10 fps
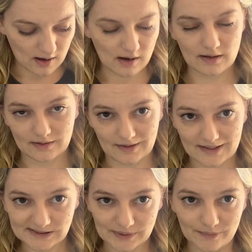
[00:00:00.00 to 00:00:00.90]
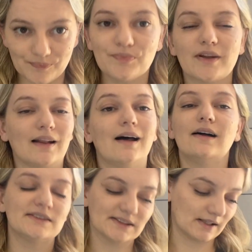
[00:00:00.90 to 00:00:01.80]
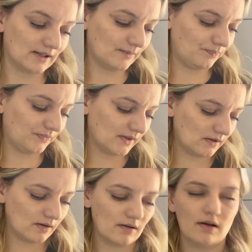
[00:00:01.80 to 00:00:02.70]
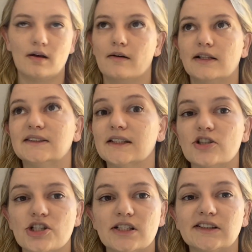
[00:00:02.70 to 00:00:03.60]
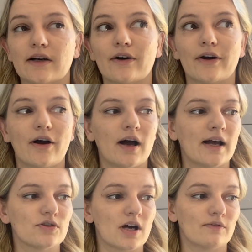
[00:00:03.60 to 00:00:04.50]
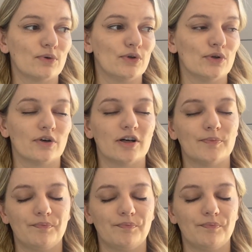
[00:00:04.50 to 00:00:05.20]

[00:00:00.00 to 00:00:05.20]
And the last one, the last start. 6 years ago, I travelled Europe.